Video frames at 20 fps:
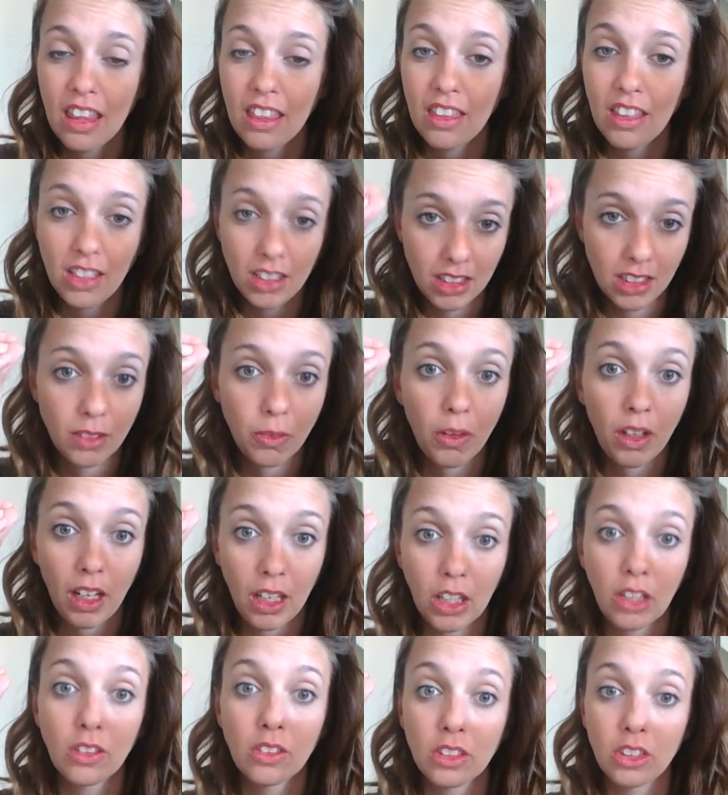This is what I
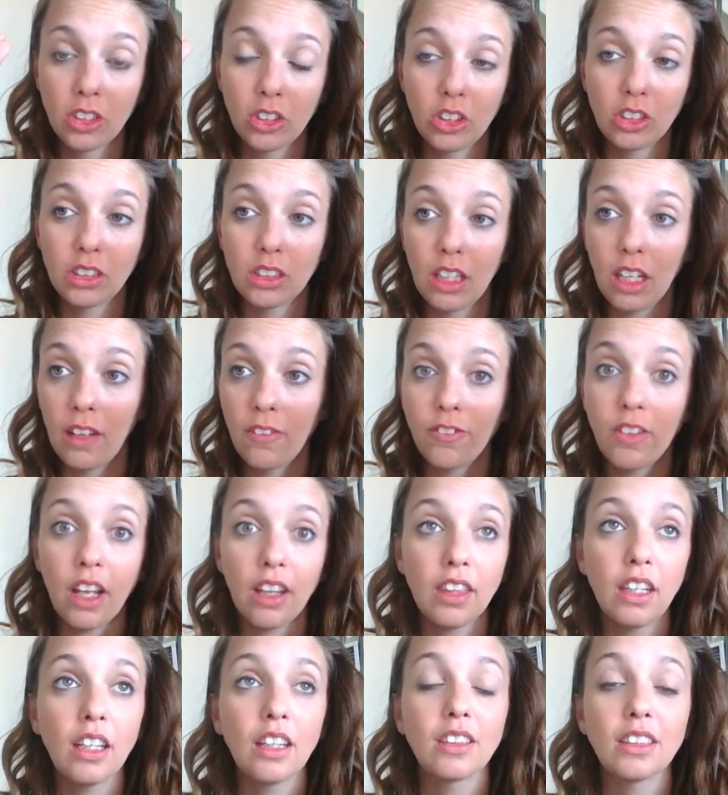use to just, if
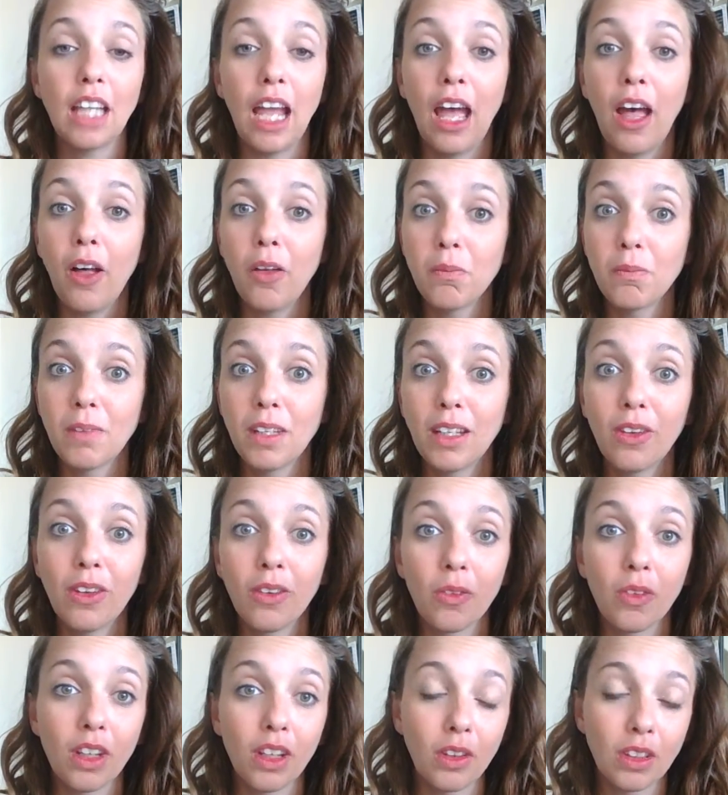nothing else, help me
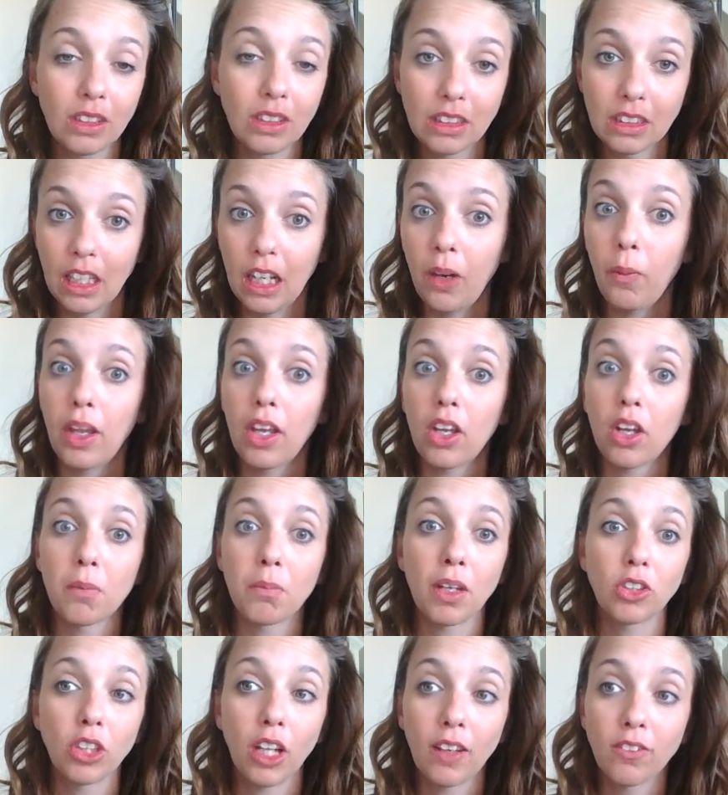stay awake on
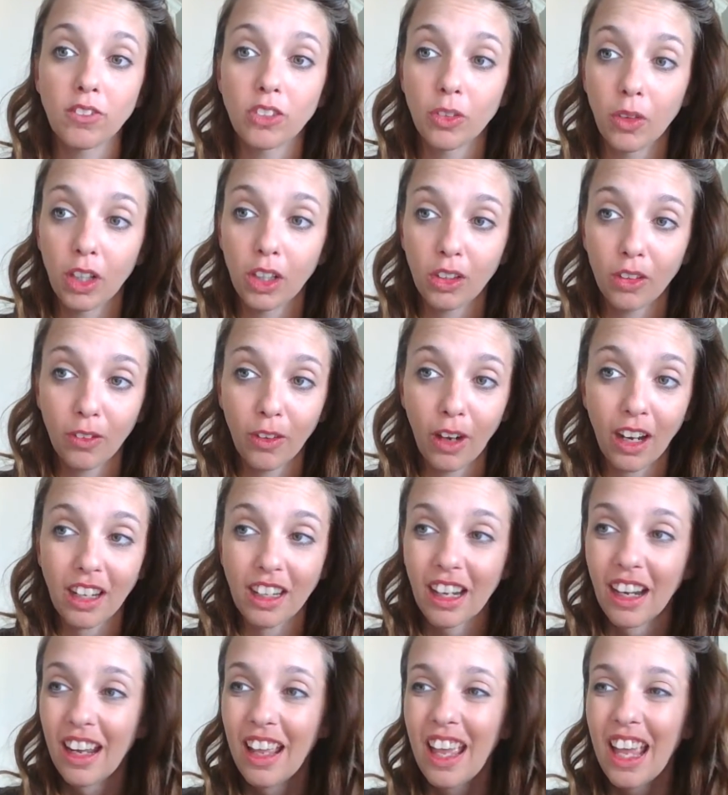my drive to work,
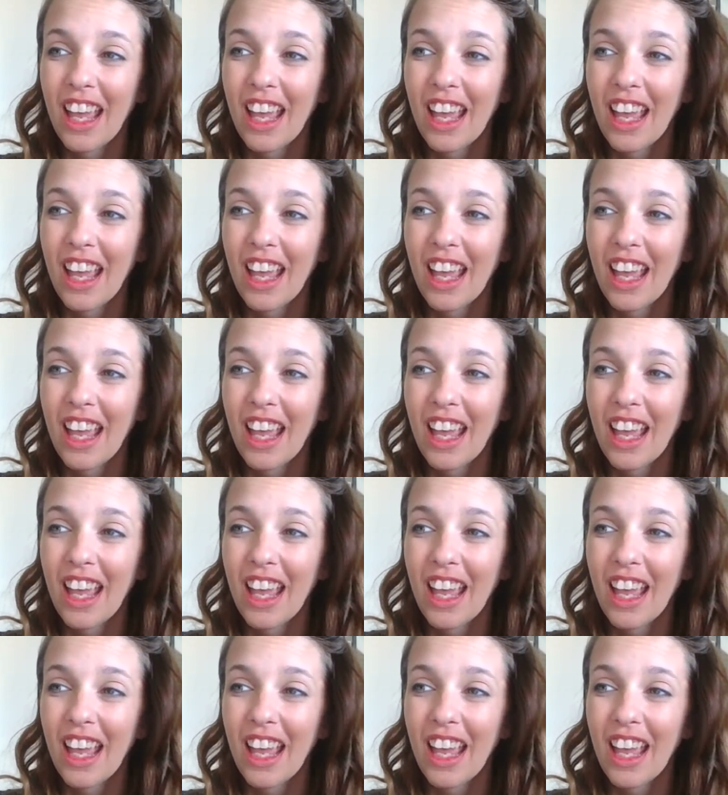right?